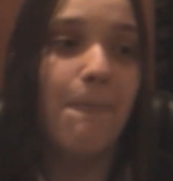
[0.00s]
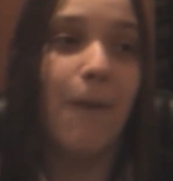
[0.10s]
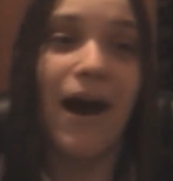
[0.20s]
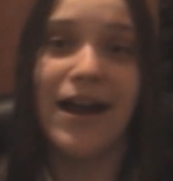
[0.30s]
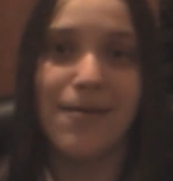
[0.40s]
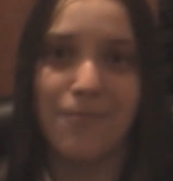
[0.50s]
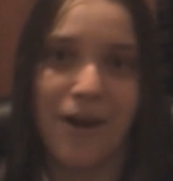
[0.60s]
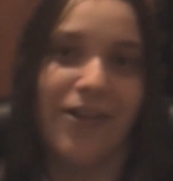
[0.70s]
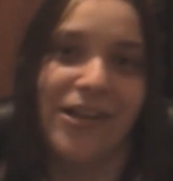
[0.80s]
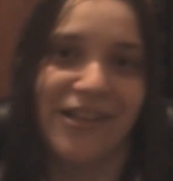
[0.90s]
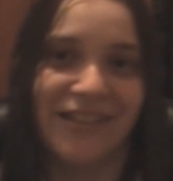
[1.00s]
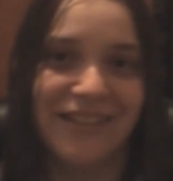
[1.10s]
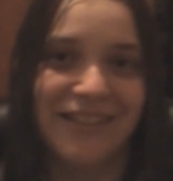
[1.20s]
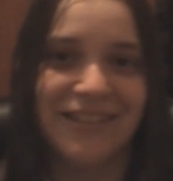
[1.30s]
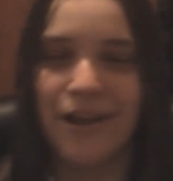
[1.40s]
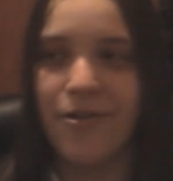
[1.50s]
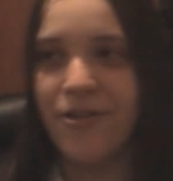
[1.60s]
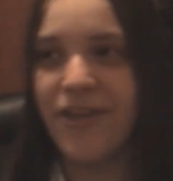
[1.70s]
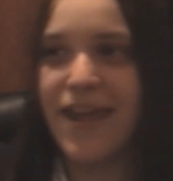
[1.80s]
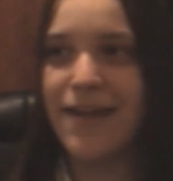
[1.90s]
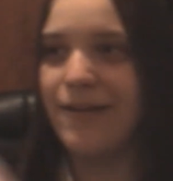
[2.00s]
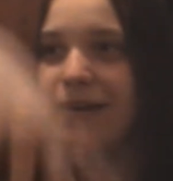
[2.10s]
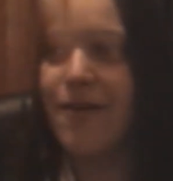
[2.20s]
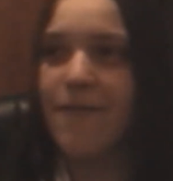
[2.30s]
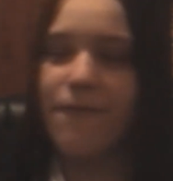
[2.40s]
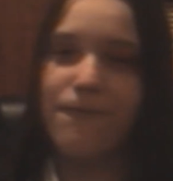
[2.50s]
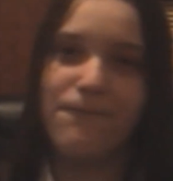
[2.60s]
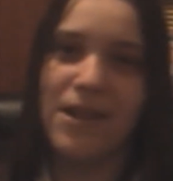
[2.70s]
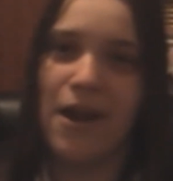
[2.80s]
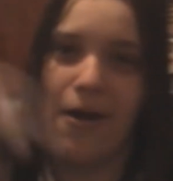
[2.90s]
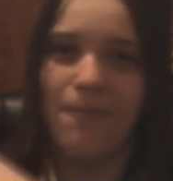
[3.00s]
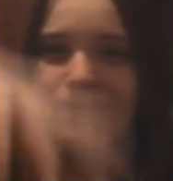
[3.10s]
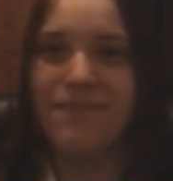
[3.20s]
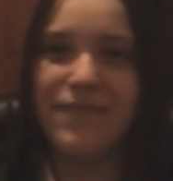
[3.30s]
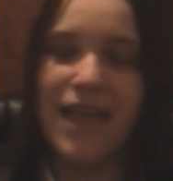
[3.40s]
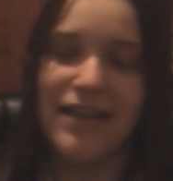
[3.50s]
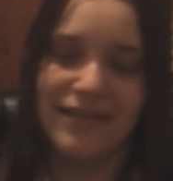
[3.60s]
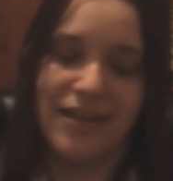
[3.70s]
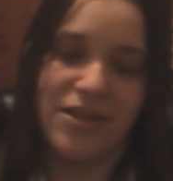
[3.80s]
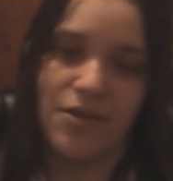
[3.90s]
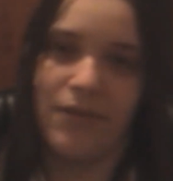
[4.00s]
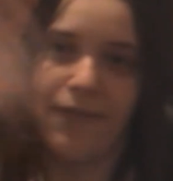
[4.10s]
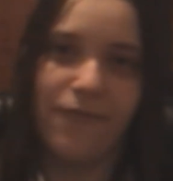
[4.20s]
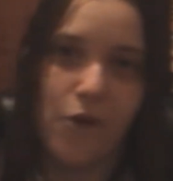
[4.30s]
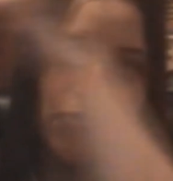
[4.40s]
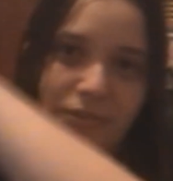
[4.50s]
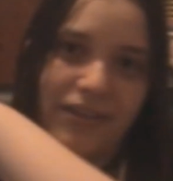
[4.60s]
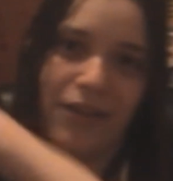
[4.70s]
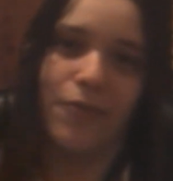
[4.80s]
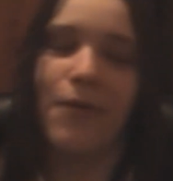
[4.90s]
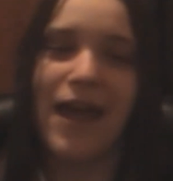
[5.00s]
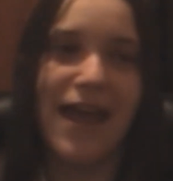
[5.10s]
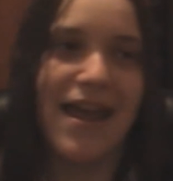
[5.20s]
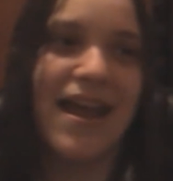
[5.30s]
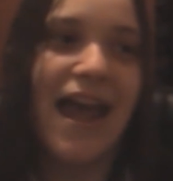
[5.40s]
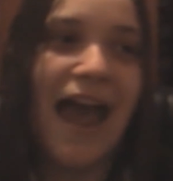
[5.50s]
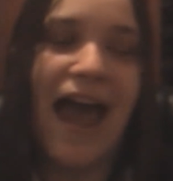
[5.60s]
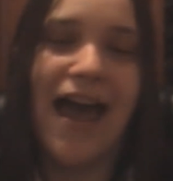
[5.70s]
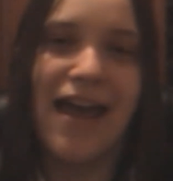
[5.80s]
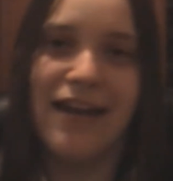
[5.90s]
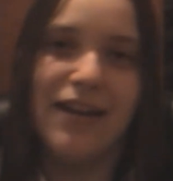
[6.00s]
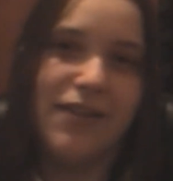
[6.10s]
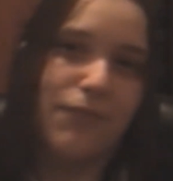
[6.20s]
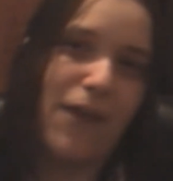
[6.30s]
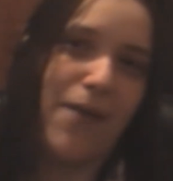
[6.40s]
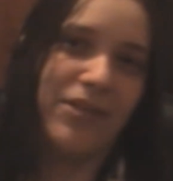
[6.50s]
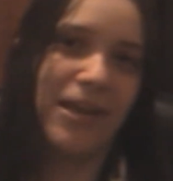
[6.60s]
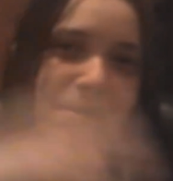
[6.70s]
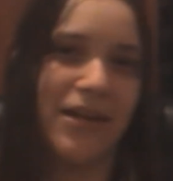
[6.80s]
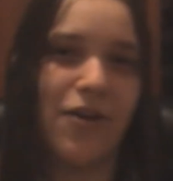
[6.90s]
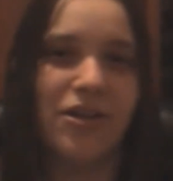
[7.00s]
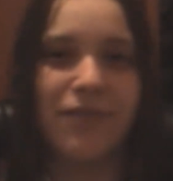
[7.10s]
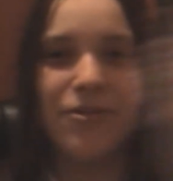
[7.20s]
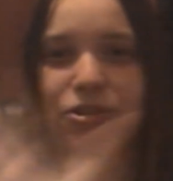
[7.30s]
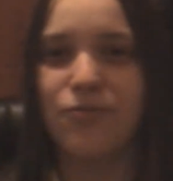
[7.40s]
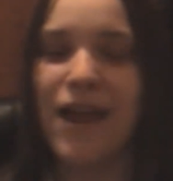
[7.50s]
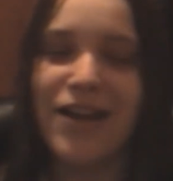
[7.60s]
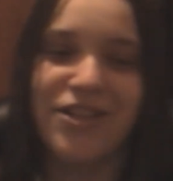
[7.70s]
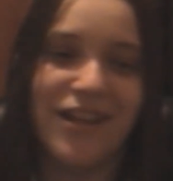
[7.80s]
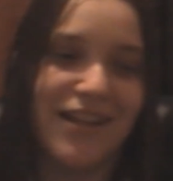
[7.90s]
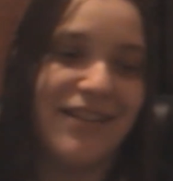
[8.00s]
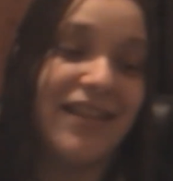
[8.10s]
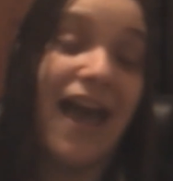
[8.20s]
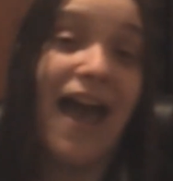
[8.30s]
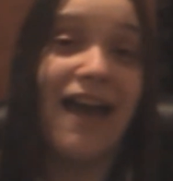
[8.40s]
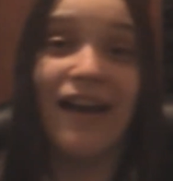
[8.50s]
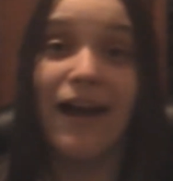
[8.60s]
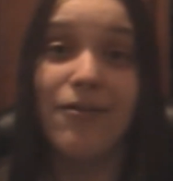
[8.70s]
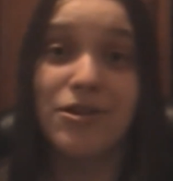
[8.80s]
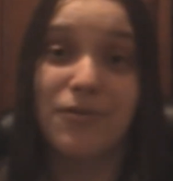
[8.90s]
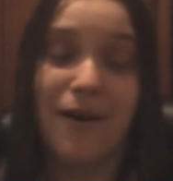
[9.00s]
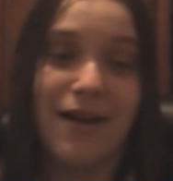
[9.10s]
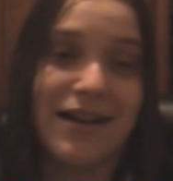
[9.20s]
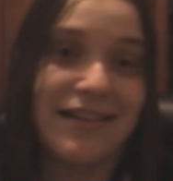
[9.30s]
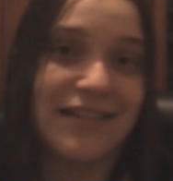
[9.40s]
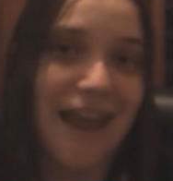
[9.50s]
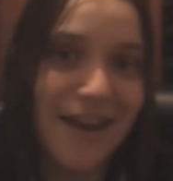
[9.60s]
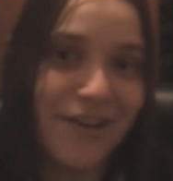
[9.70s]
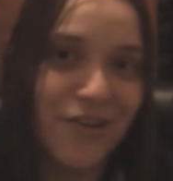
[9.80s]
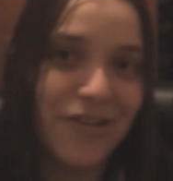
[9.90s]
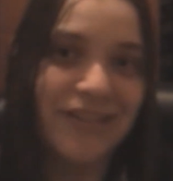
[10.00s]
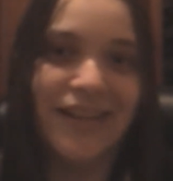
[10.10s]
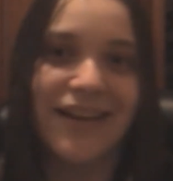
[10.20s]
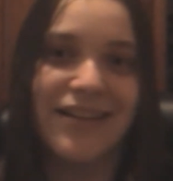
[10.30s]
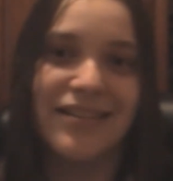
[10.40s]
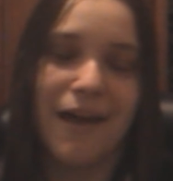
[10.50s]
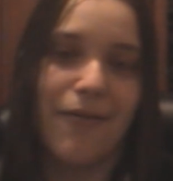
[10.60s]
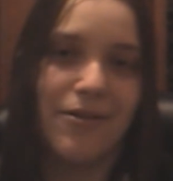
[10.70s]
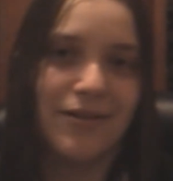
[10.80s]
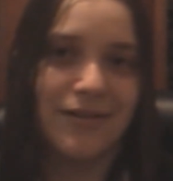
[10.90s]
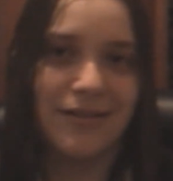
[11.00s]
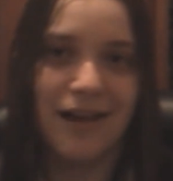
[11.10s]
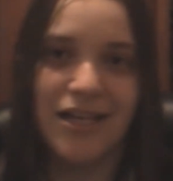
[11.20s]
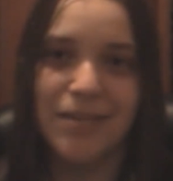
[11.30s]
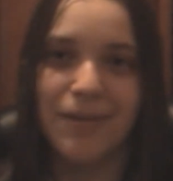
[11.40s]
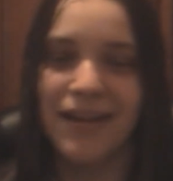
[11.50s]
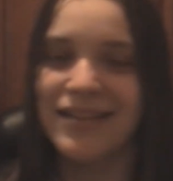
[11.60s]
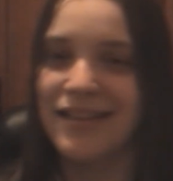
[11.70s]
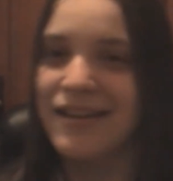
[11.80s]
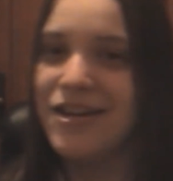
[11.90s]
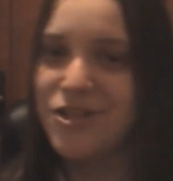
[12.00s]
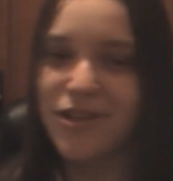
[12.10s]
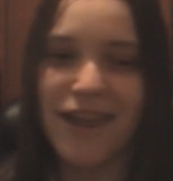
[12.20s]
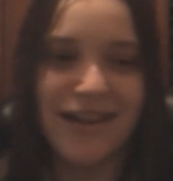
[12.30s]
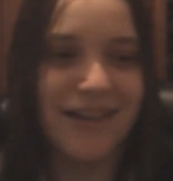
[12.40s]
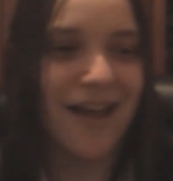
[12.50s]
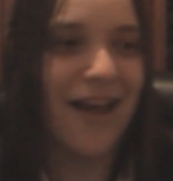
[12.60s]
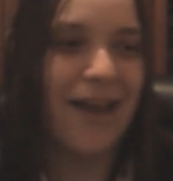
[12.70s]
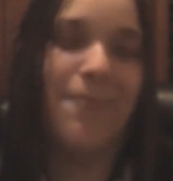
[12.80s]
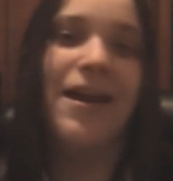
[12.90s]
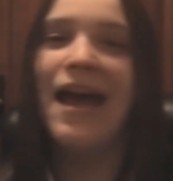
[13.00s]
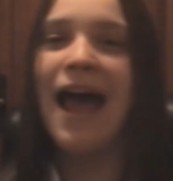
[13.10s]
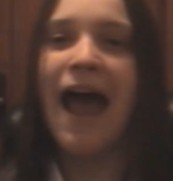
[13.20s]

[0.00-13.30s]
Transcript: my umbrella. So the thing, you know, as they do, they fold the other way, and the rain was coming in all different directions, and I was wearing sandals because I was cosplaying as a ninja that time,